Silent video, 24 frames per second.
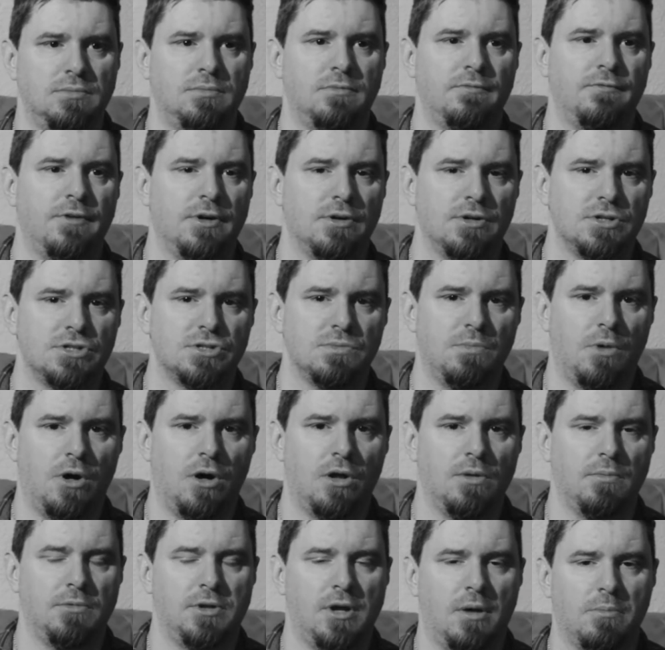very
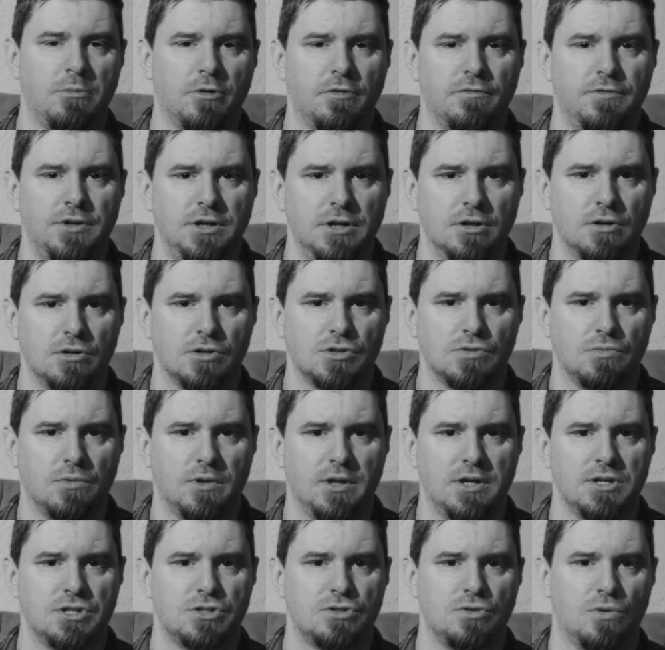small number of years where
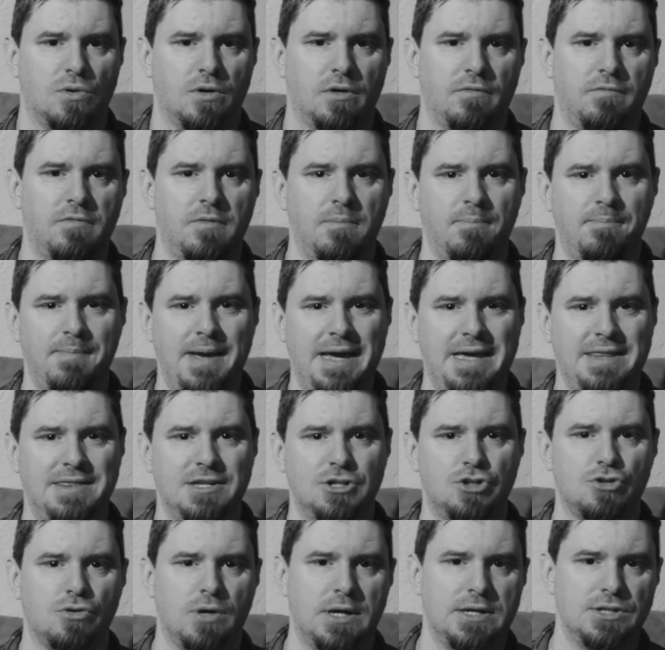this sort of made the
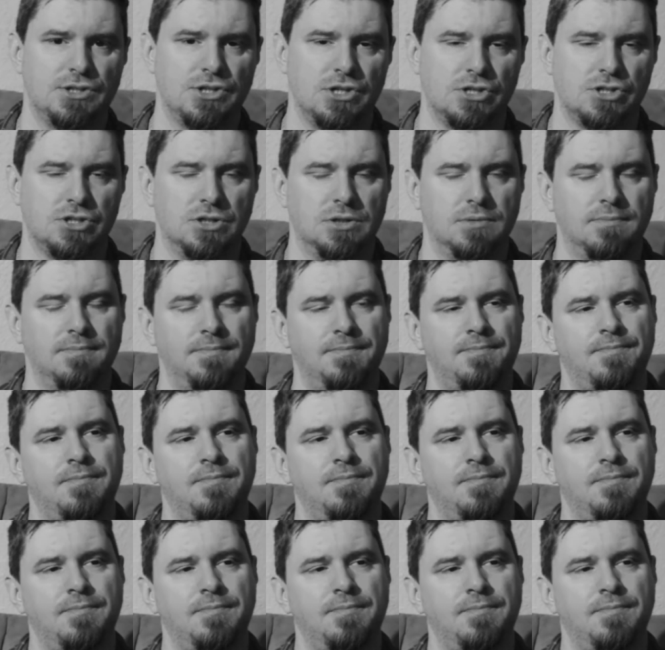transition.